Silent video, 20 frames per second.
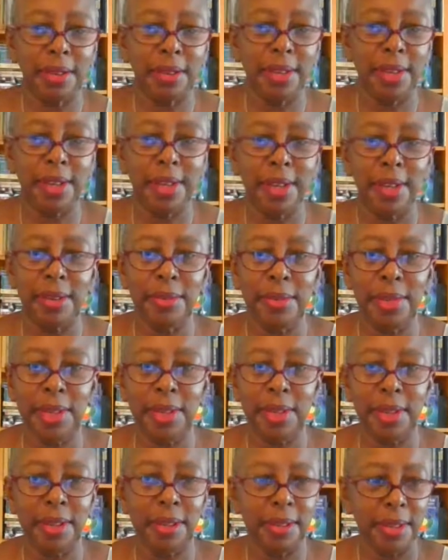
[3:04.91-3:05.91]
There we
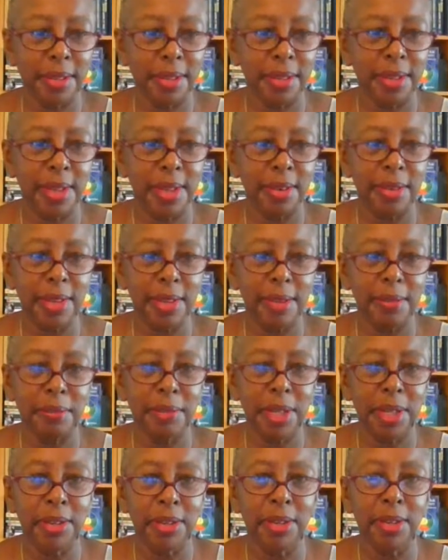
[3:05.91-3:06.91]
go. That'll get
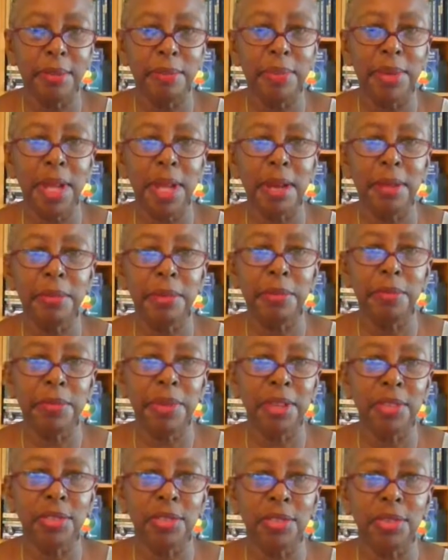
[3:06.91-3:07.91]
me to the bottom of
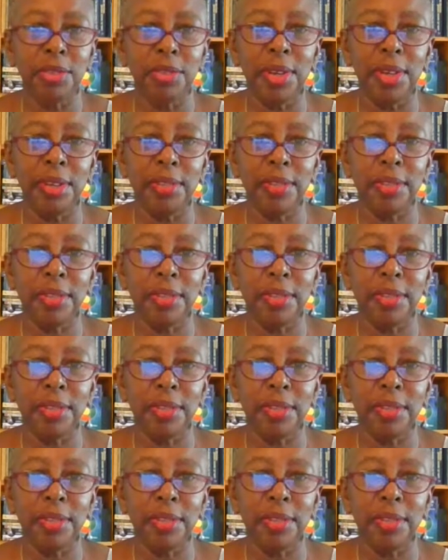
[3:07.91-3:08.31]
my screen.